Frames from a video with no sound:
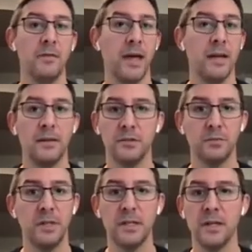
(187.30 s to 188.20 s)
That is
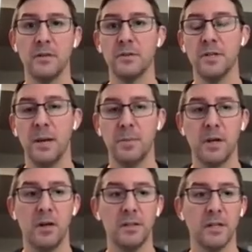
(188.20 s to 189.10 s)
really another
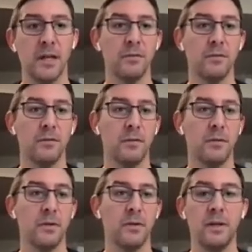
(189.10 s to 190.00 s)
topic altogether.
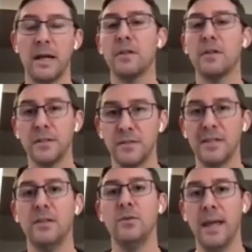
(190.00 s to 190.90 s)
There are a lot of things
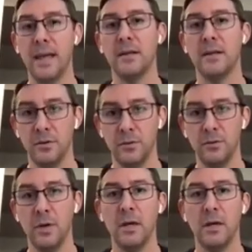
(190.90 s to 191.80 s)
that you can
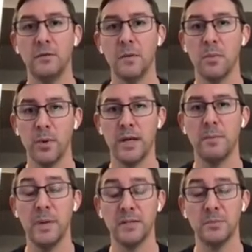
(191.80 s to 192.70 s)
do from a
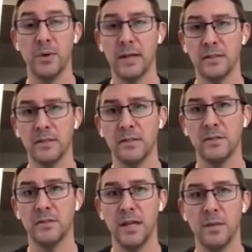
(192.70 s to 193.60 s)
best
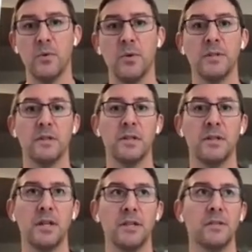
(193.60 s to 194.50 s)
practices standpoint,
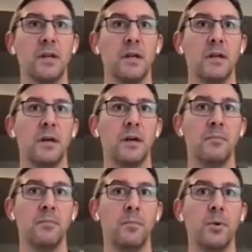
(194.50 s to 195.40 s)
such as
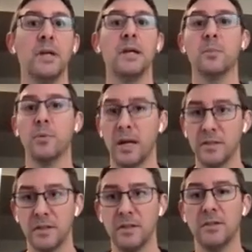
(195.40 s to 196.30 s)
putting in a
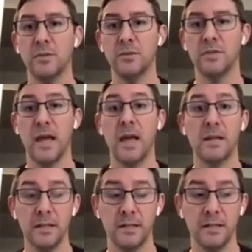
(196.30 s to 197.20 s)
process to
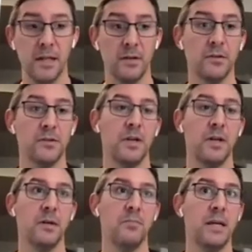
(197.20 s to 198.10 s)
sign containers,
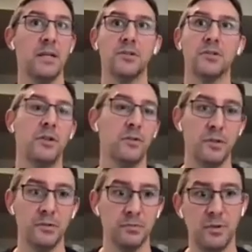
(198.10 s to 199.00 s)
making sure you don't
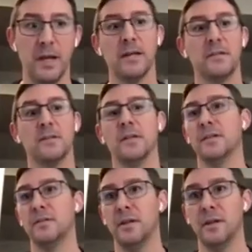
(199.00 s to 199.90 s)
use root
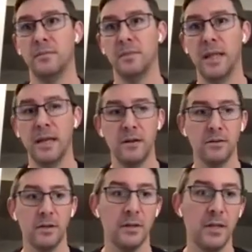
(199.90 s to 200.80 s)
access,
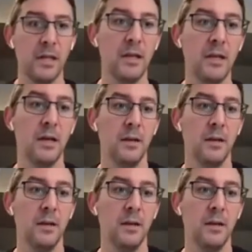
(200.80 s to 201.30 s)
layering the